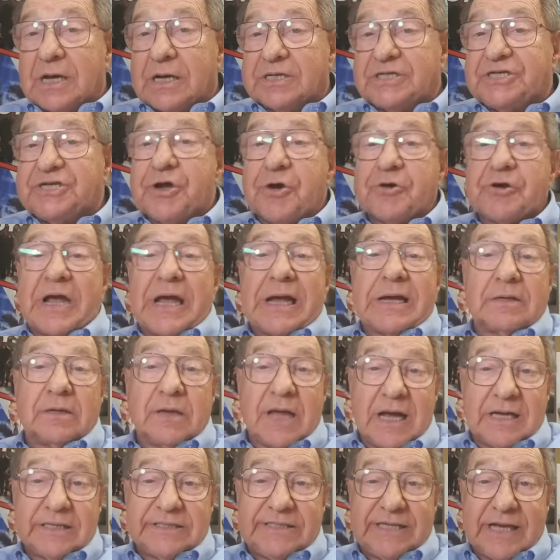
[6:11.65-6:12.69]
Sergei
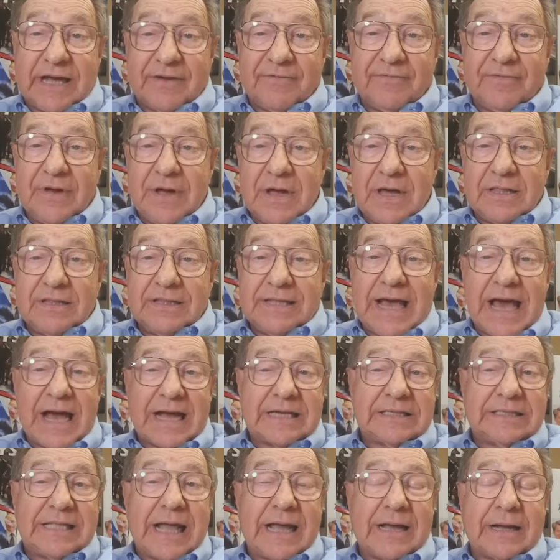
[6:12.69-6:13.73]
Glazyev, the
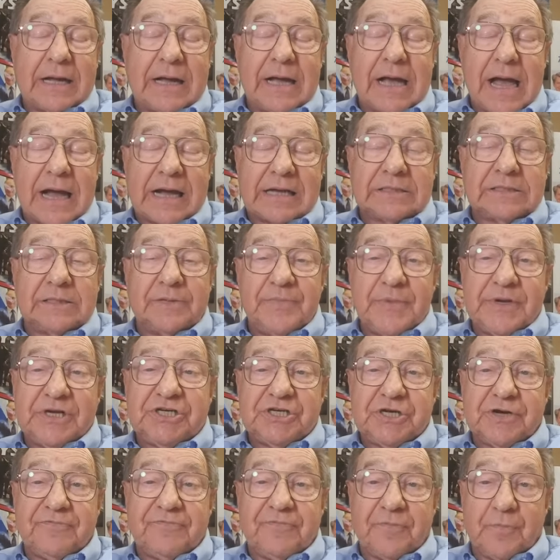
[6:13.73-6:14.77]

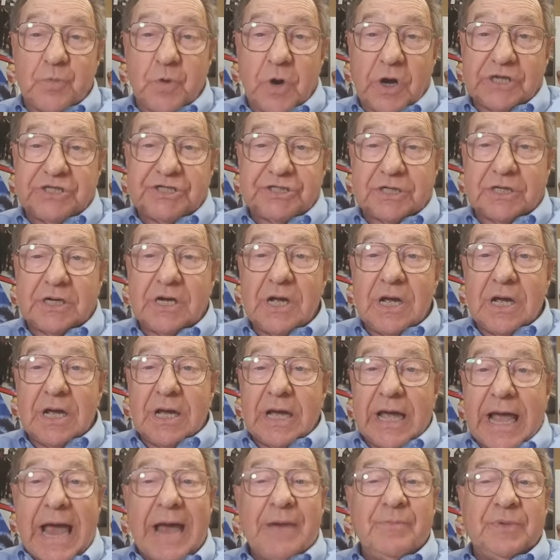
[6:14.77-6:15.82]
academician from Russia,
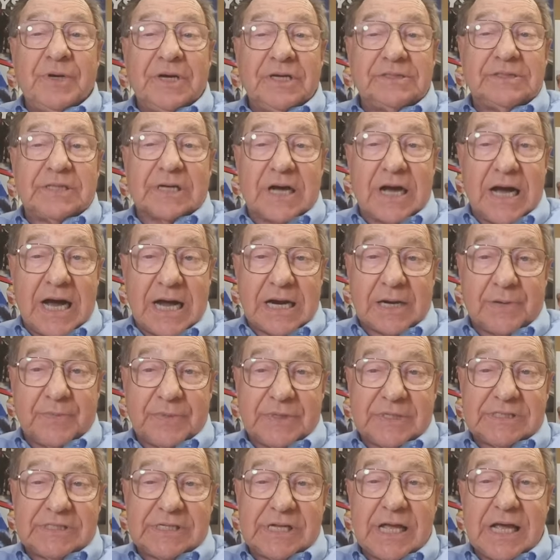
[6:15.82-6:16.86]
eminent
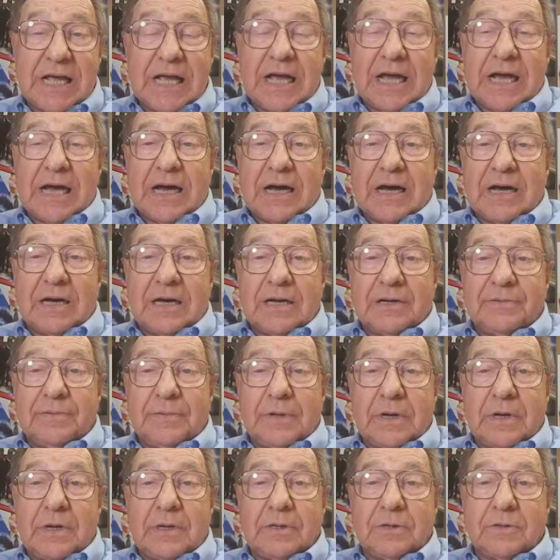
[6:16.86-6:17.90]
economist,
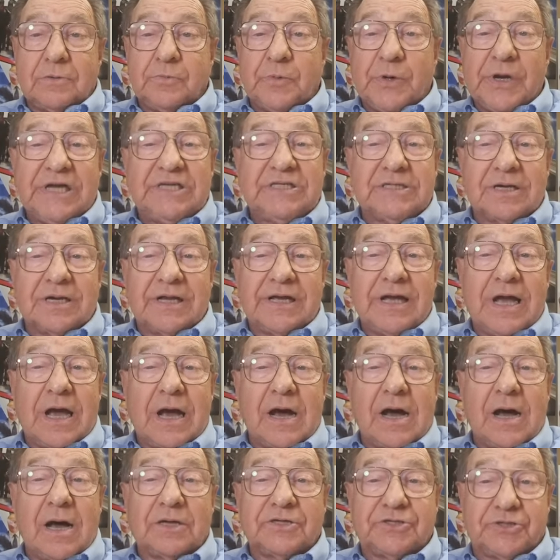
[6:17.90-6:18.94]
recently
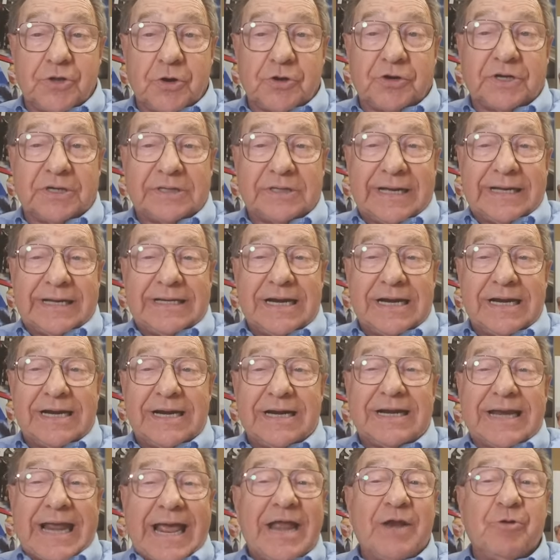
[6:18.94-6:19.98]
circulated
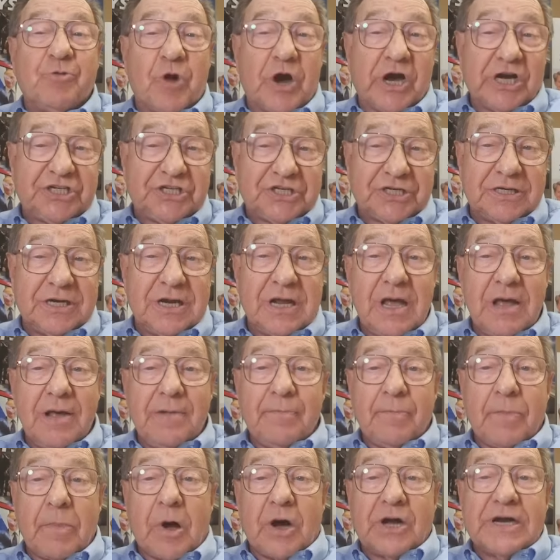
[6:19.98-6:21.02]
it in Russian
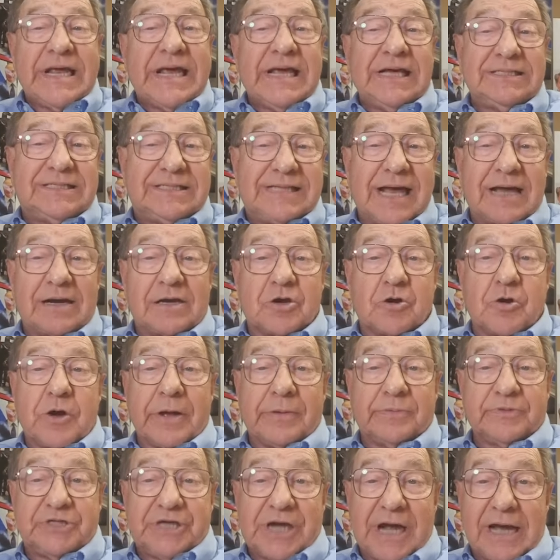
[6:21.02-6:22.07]
on his
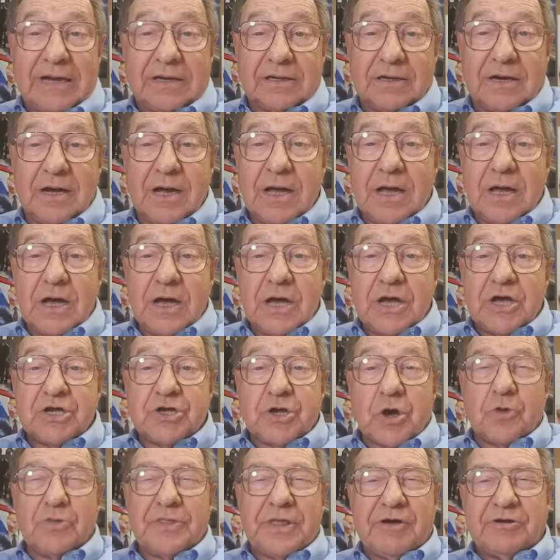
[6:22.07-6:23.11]
Telegram channel.
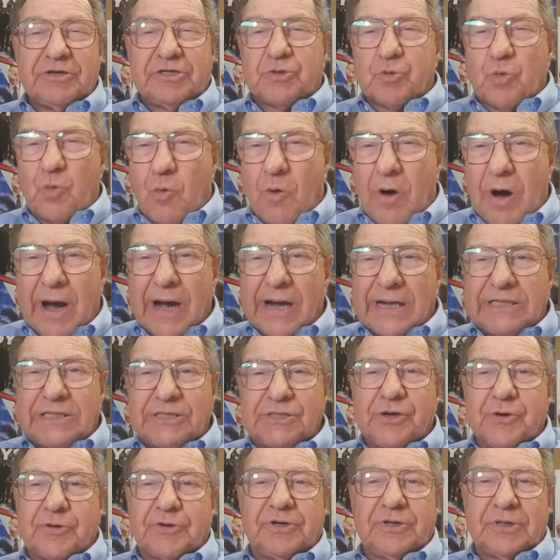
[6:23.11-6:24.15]
So there's wide
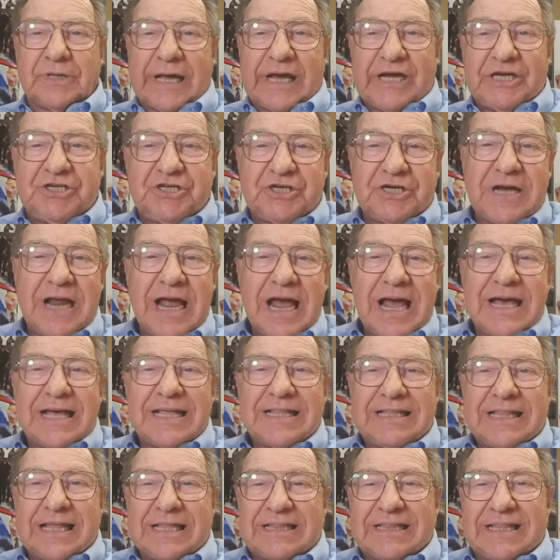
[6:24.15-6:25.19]
circulation
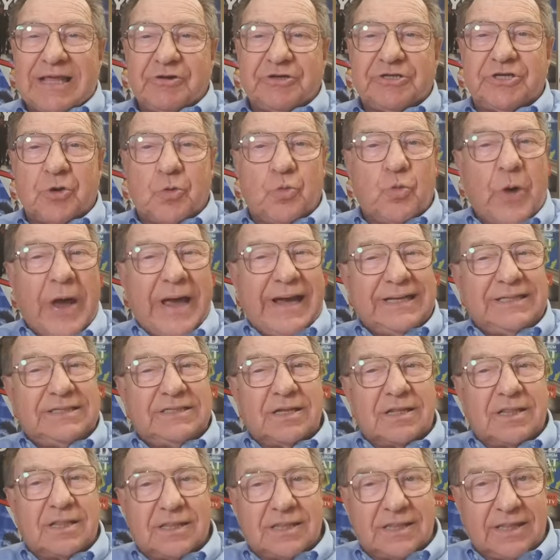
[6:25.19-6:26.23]
that there's a way
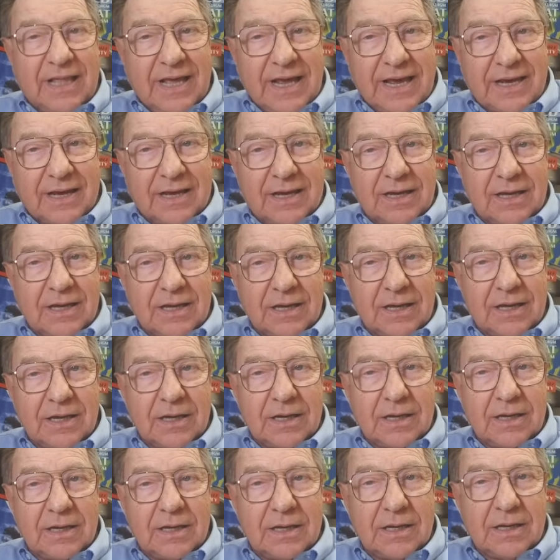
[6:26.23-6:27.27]
to think
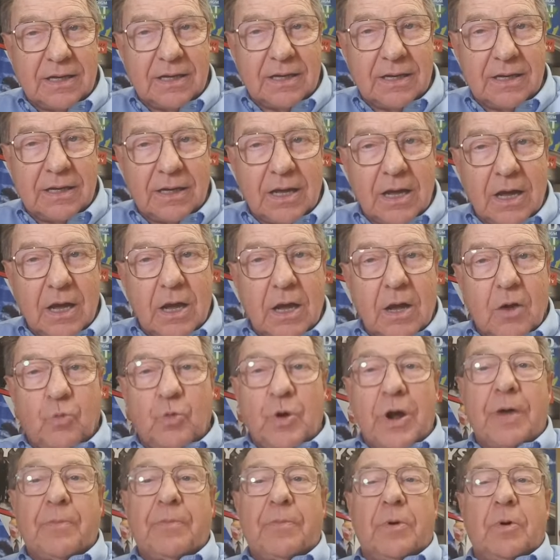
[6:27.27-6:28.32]

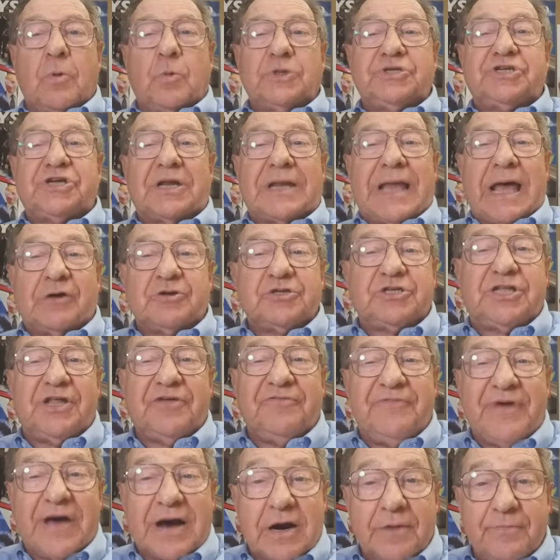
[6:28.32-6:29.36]
which allows
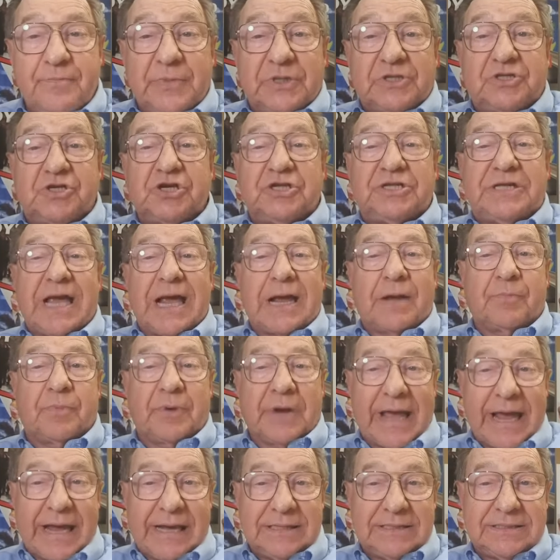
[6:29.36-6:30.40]
development to take
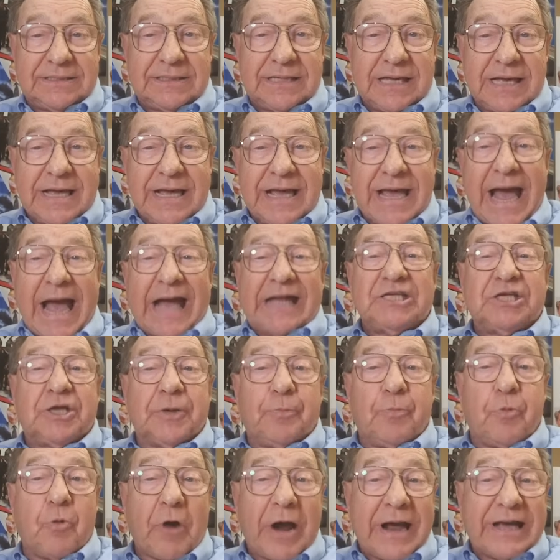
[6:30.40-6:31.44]
place and to
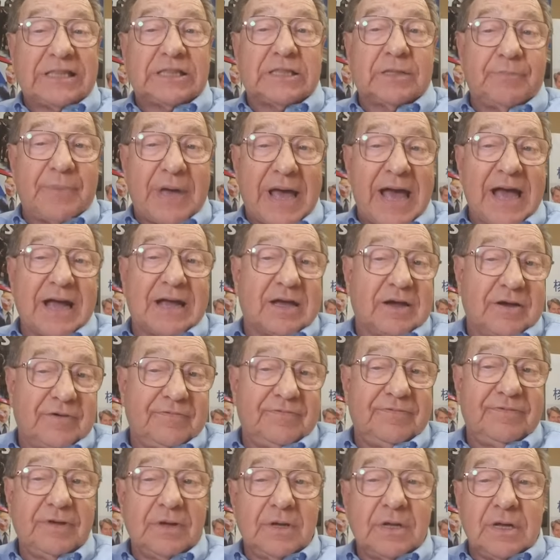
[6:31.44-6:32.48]
break the back
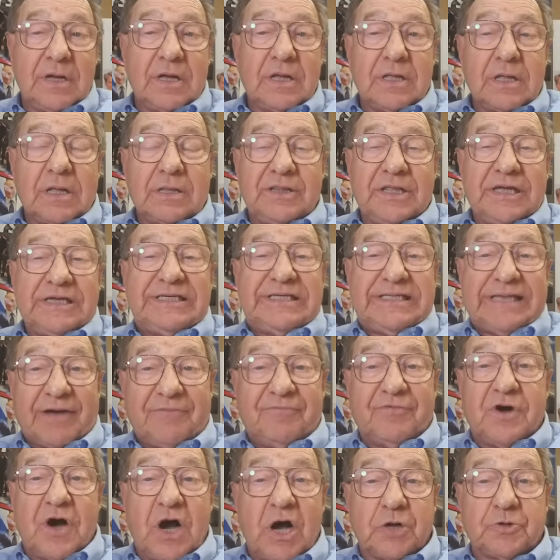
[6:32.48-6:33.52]
of the
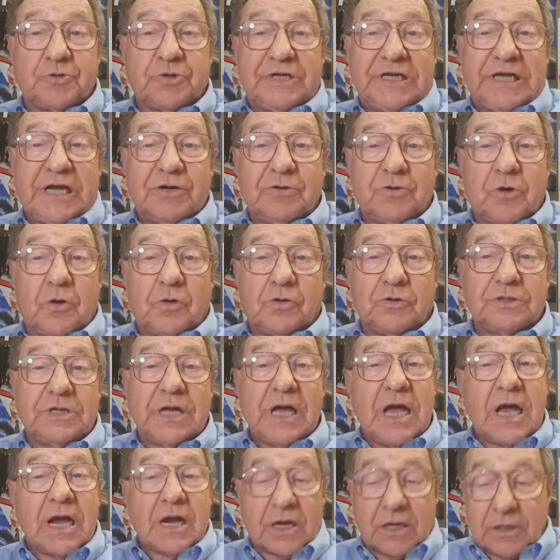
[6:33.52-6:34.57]
several hundred year old
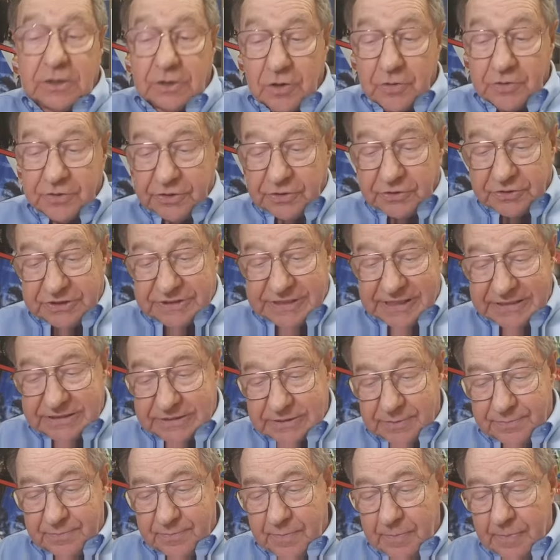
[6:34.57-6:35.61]
colonial
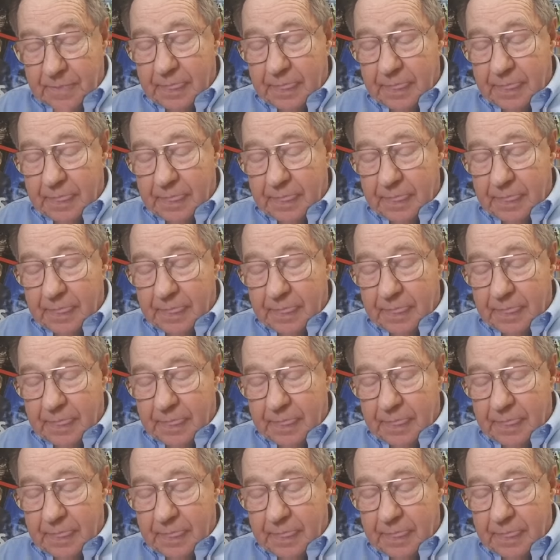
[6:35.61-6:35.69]
system.